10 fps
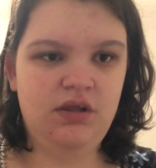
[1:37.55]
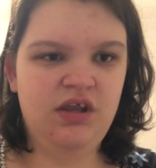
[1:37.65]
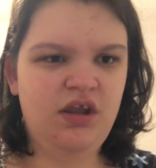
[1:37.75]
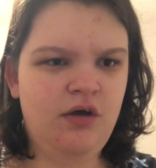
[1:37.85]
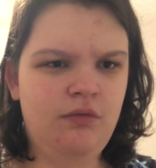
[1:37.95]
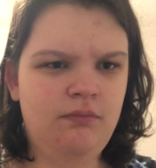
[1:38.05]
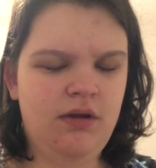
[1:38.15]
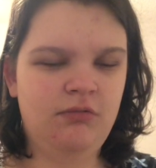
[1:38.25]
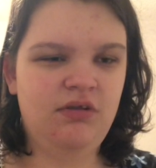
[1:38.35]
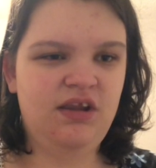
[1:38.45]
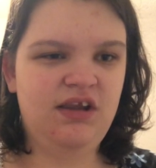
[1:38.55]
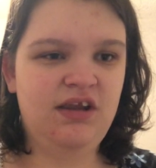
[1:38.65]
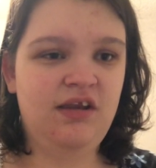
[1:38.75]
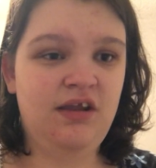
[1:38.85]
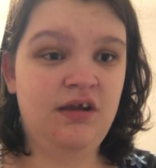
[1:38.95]
You know, I really
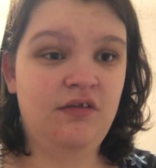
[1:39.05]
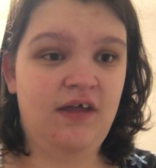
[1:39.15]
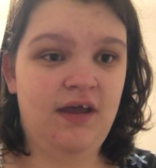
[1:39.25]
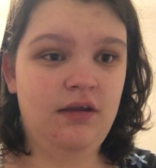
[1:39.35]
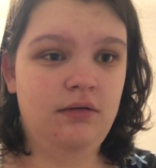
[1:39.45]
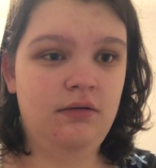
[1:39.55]
needed to hear that.